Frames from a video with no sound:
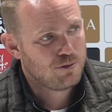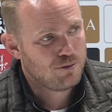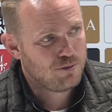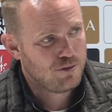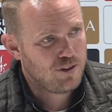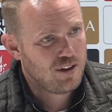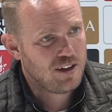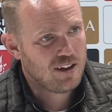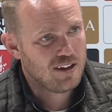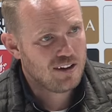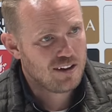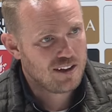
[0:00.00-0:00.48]

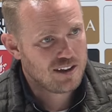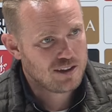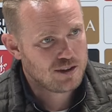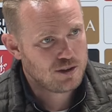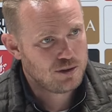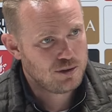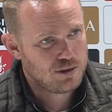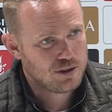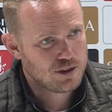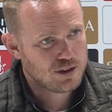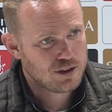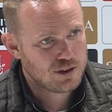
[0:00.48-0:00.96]
feel
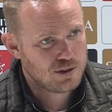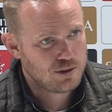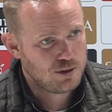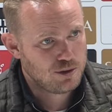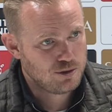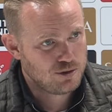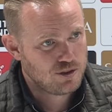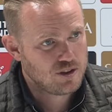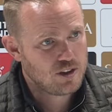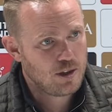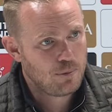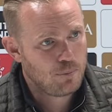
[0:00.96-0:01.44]
that you
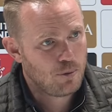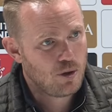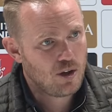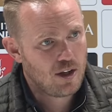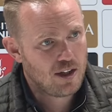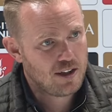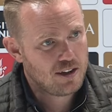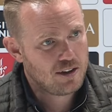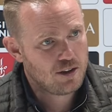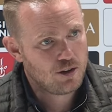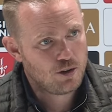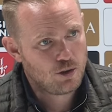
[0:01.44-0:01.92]
you
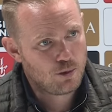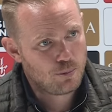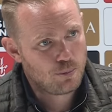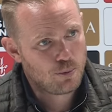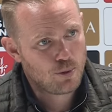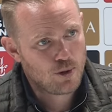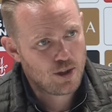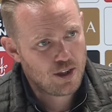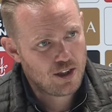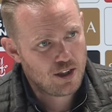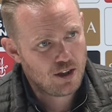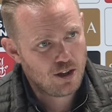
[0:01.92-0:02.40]
stimulated your
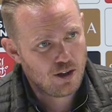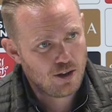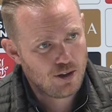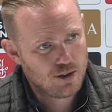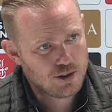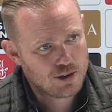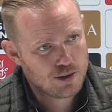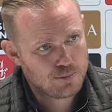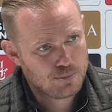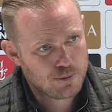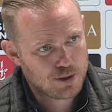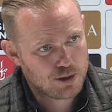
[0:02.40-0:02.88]
brain a
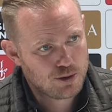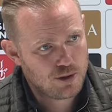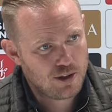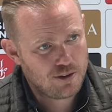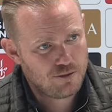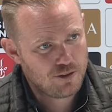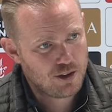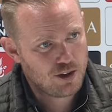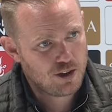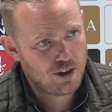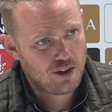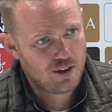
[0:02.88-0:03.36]
lot, but you
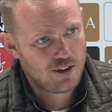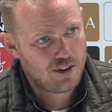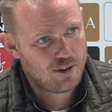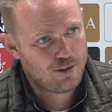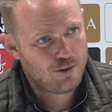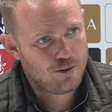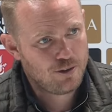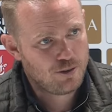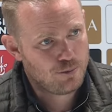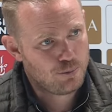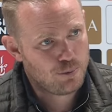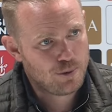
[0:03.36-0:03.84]
haven't done
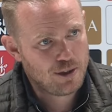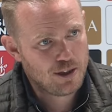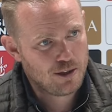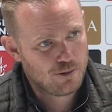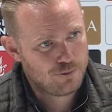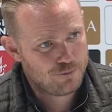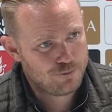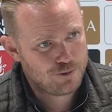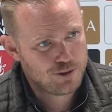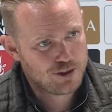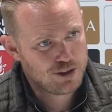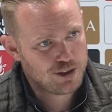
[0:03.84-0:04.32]
any real
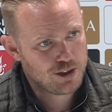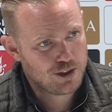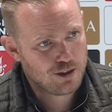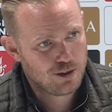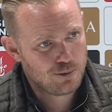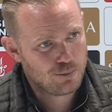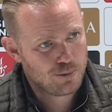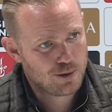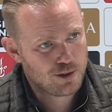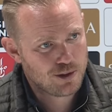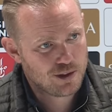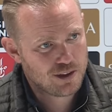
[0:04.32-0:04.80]

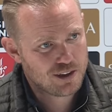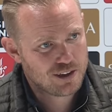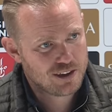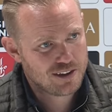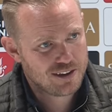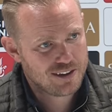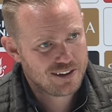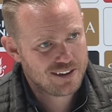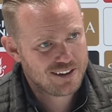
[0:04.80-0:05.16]
physical work.